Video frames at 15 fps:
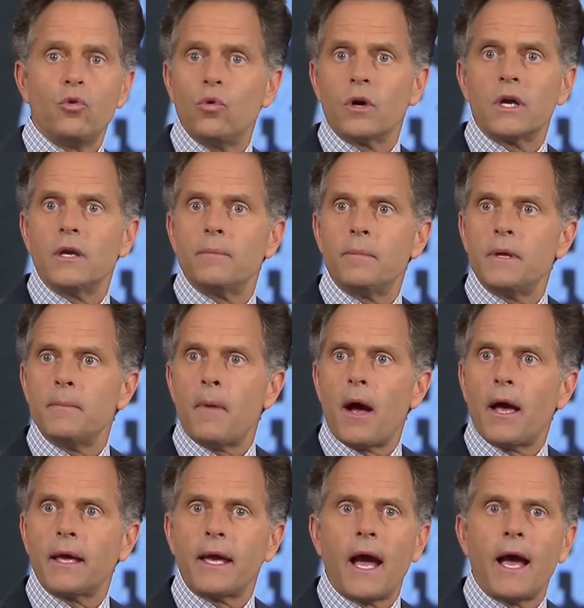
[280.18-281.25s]
Who are going to be
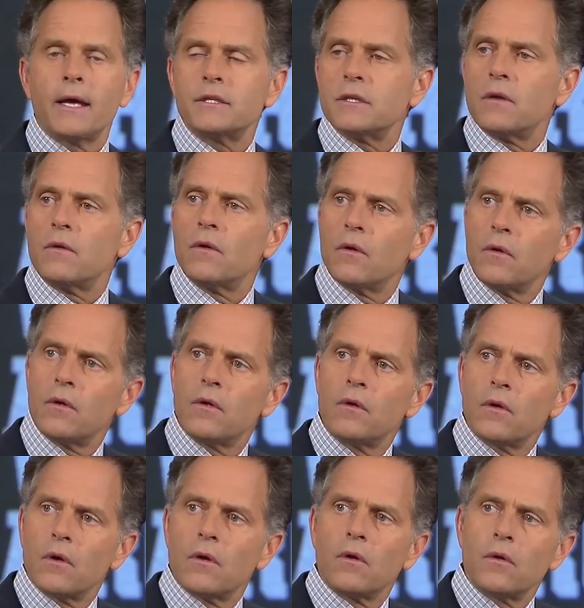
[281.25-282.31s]
my I guys? all the other teams
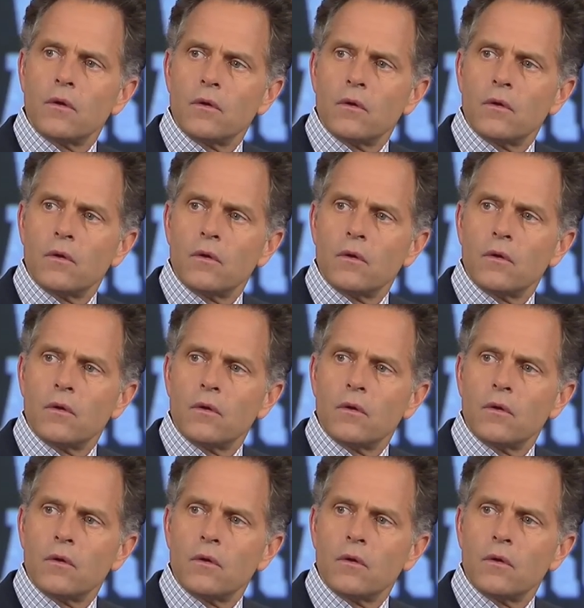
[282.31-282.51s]
have a little